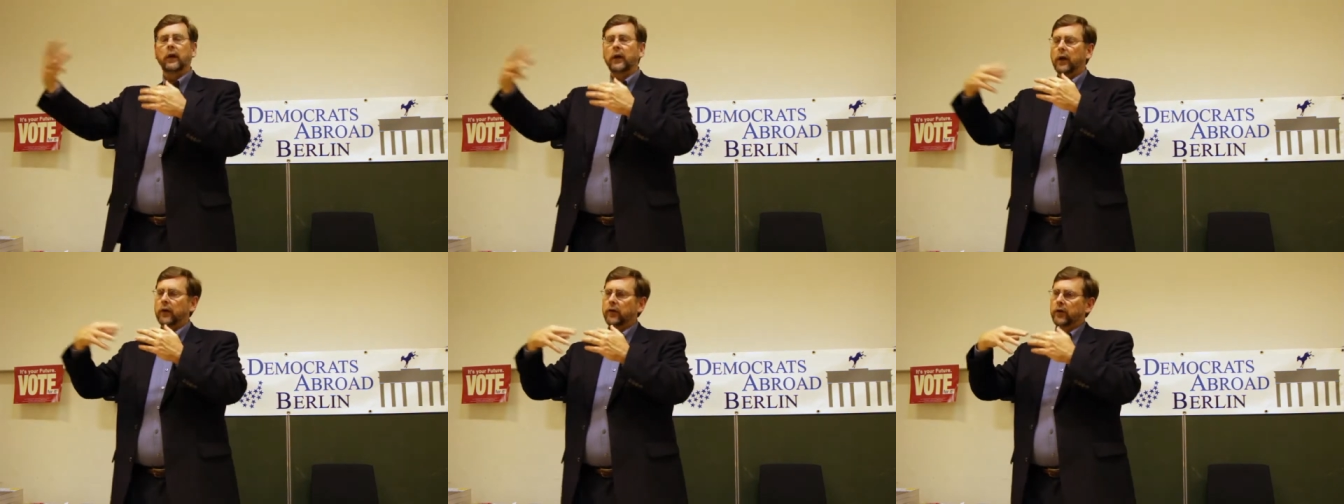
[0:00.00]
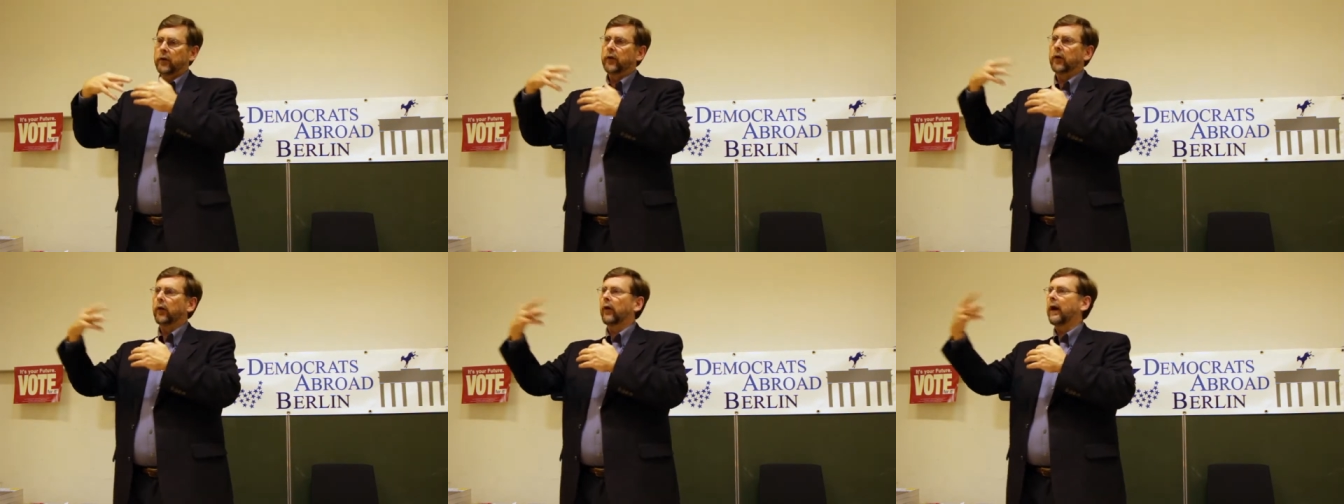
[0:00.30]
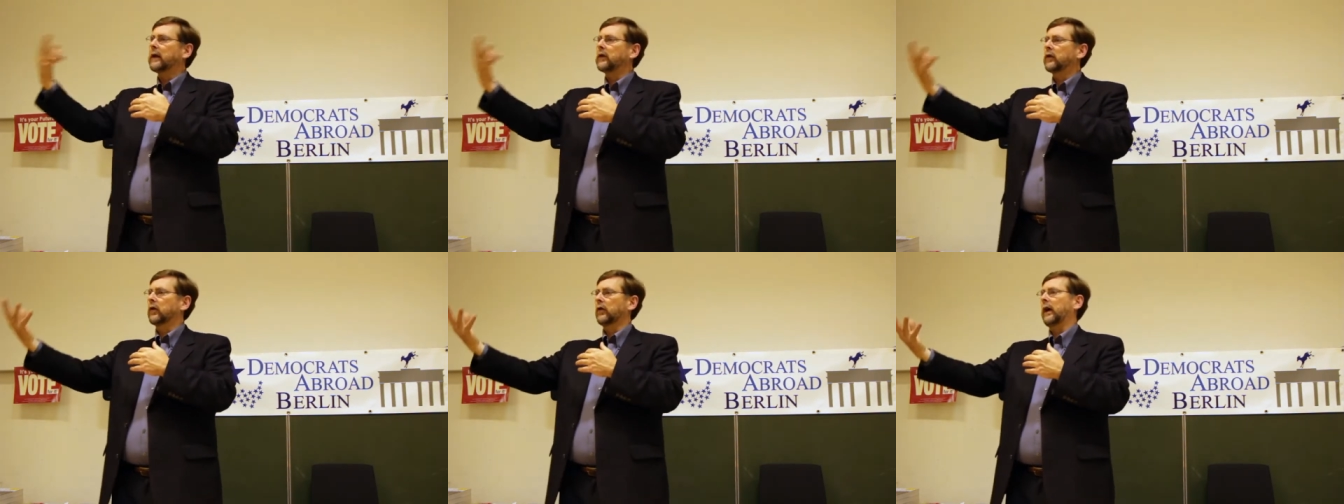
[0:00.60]
is in the
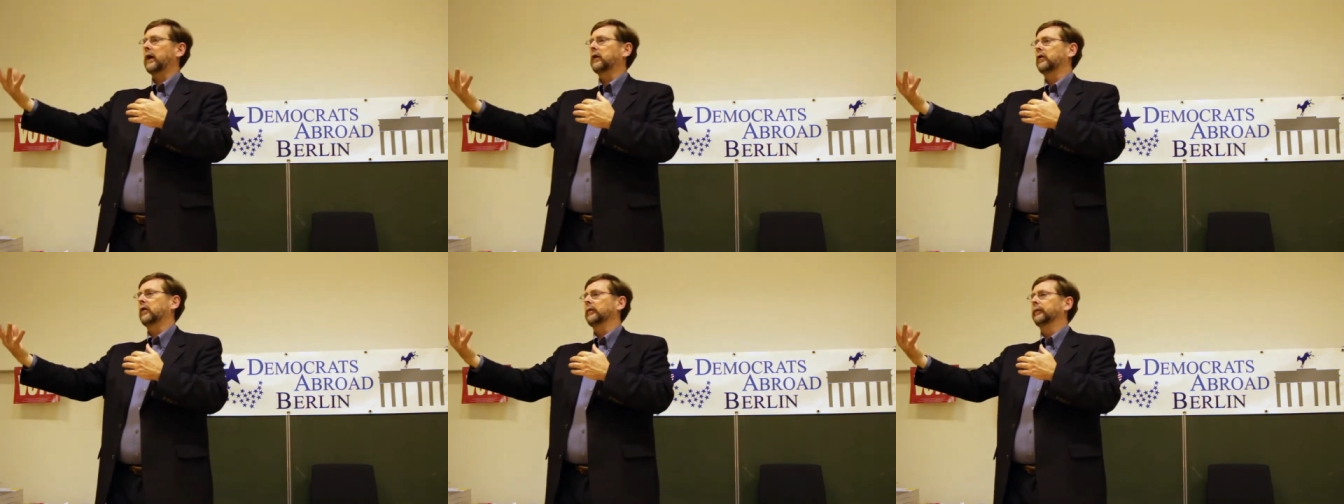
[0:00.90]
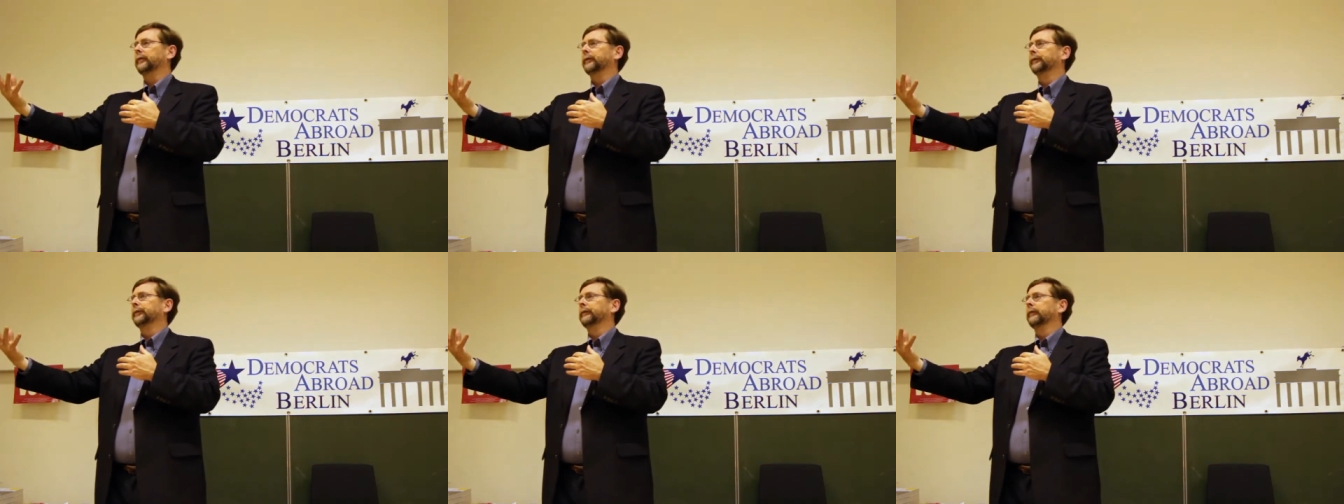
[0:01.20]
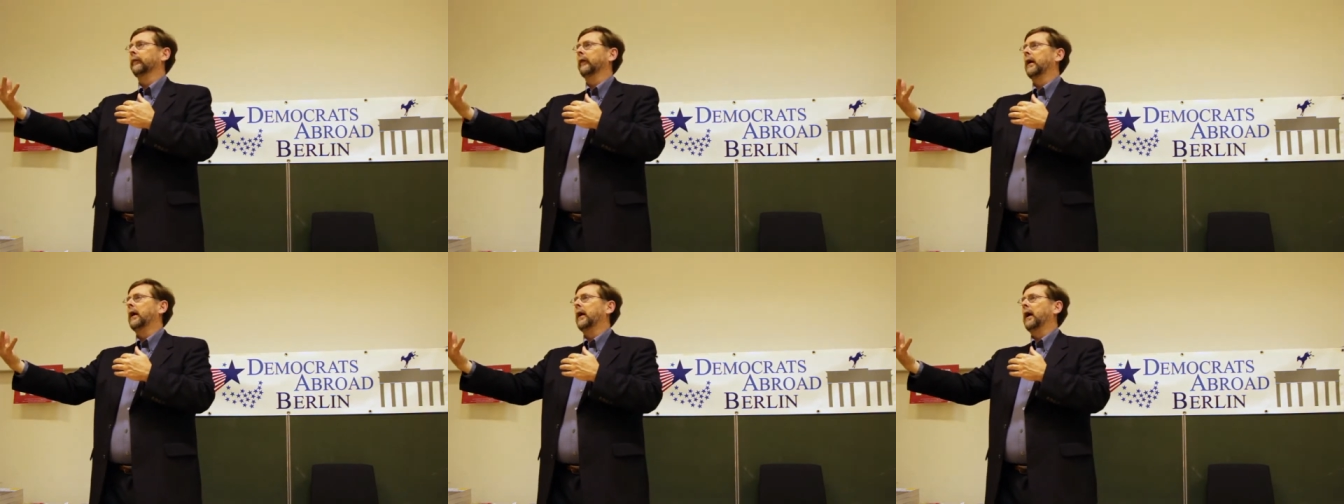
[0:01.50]
right direction.
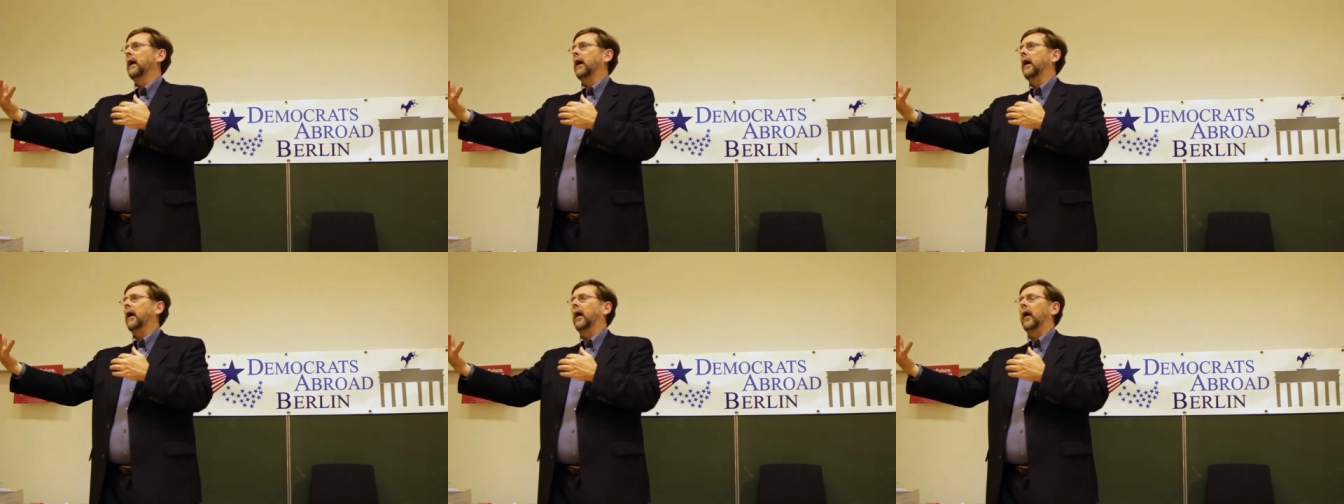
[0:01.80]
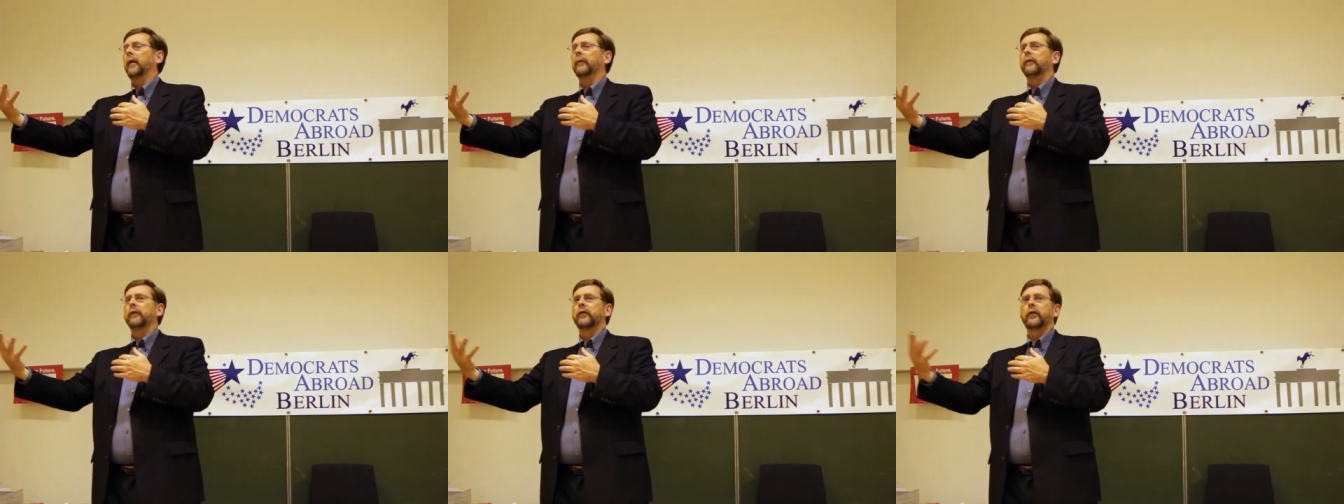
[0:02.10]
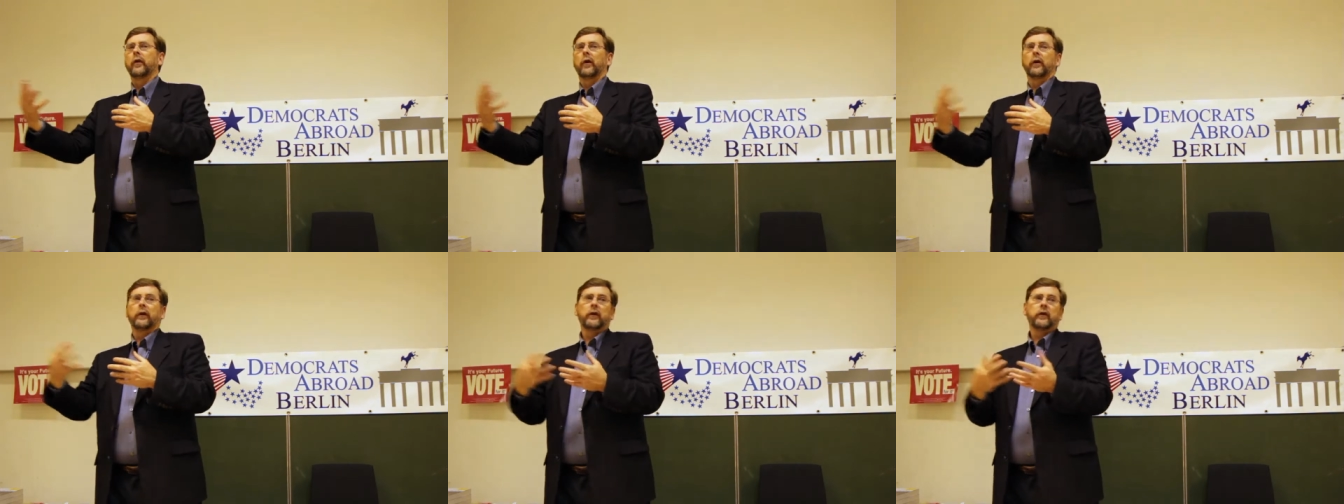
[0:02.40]
Um,
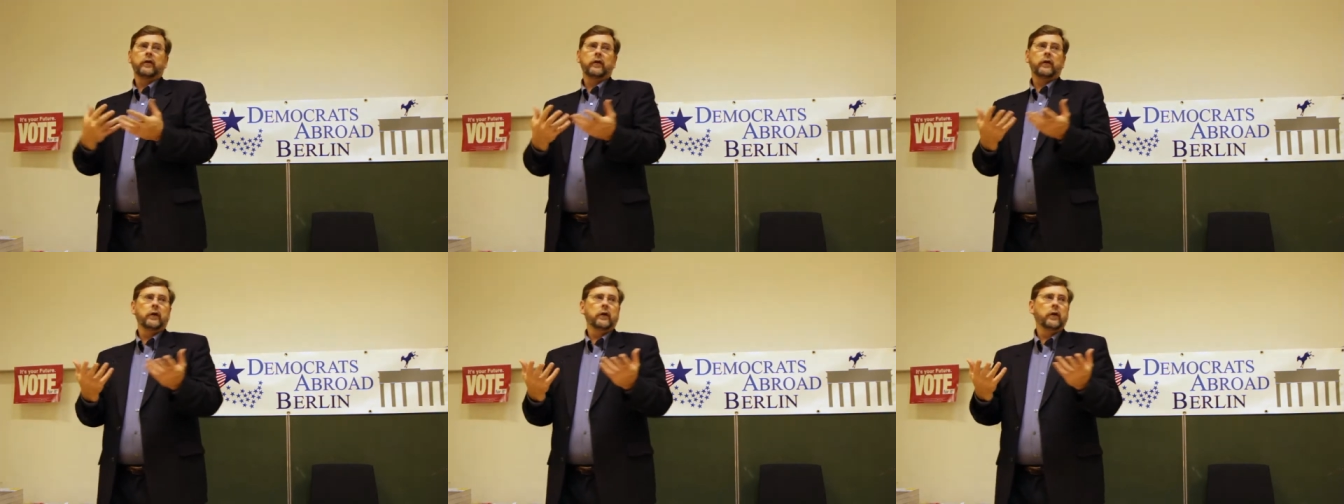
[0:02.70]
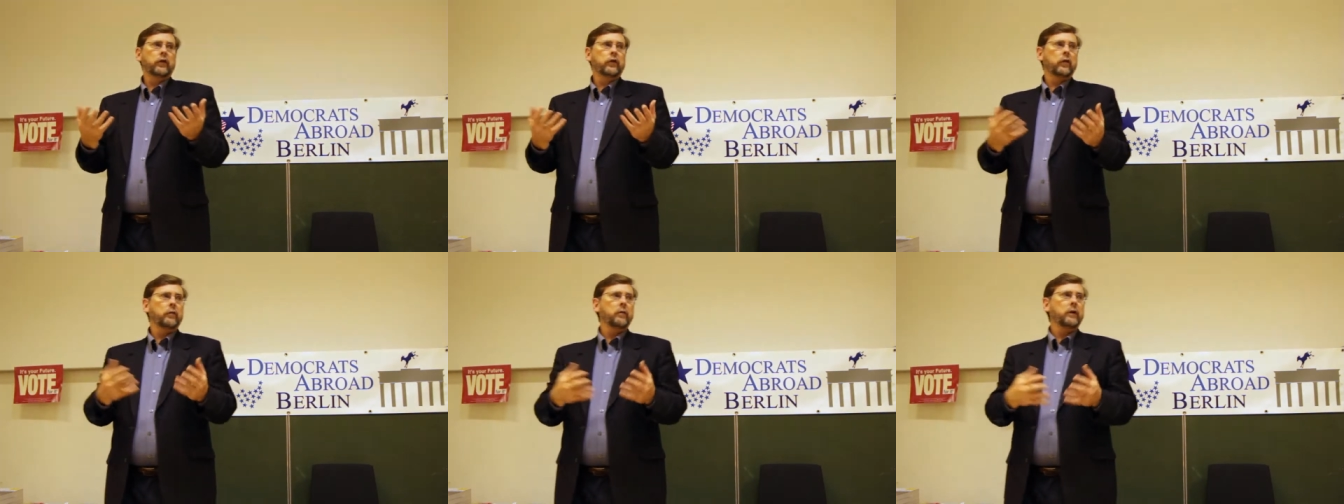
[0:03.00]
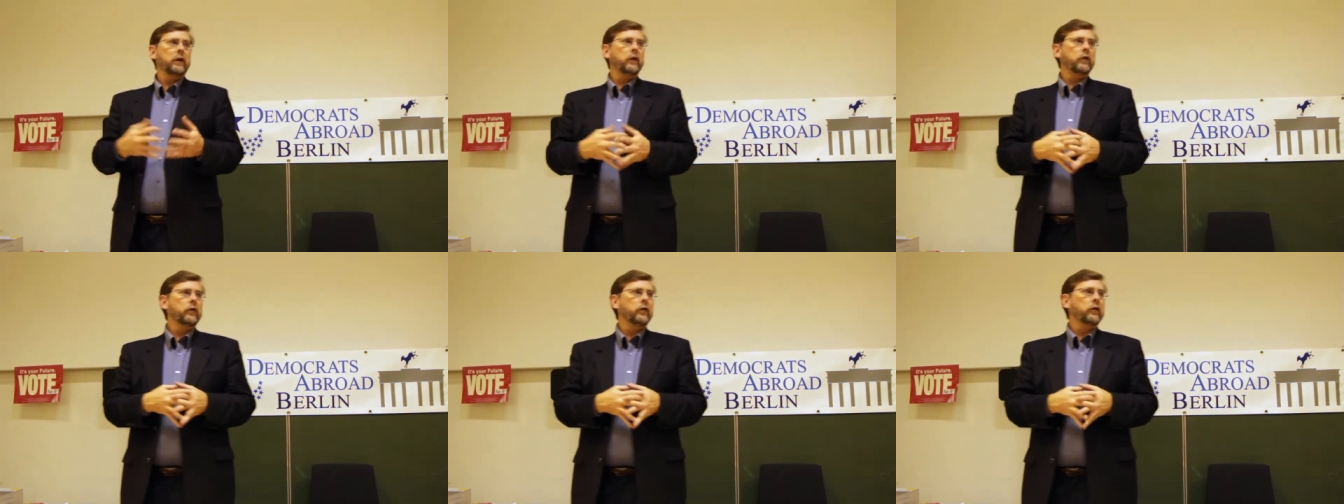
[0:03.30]
so this, this to
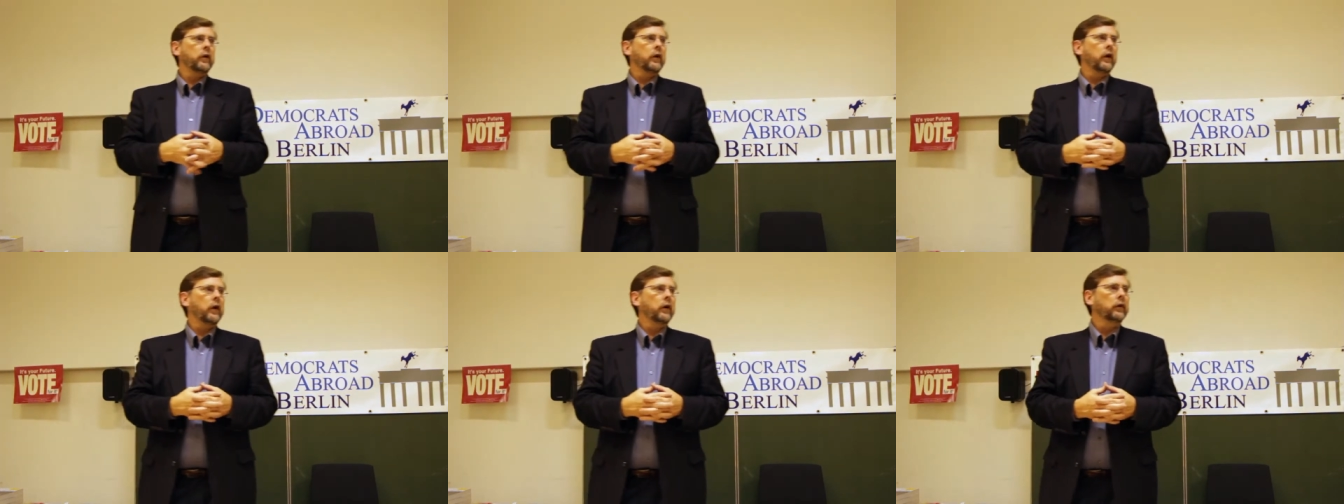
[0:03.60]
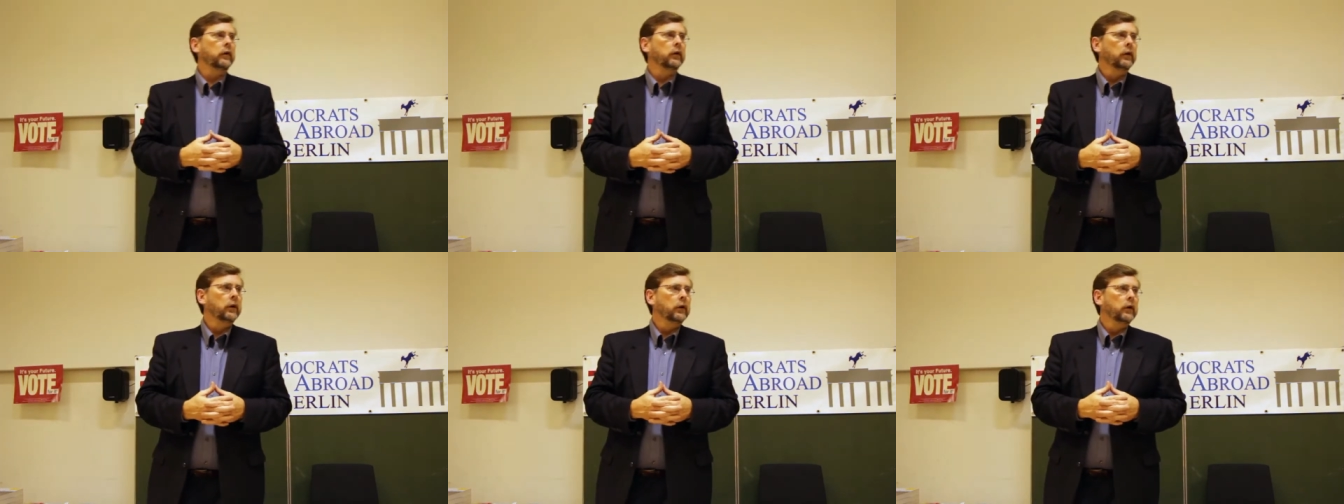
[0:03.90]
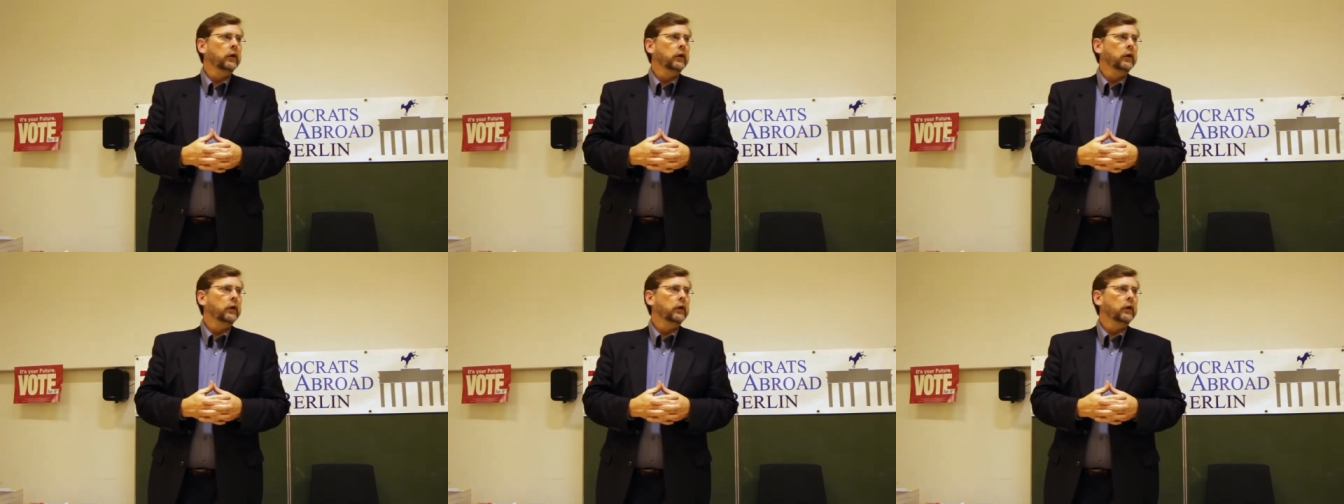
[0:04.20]
me is, uh,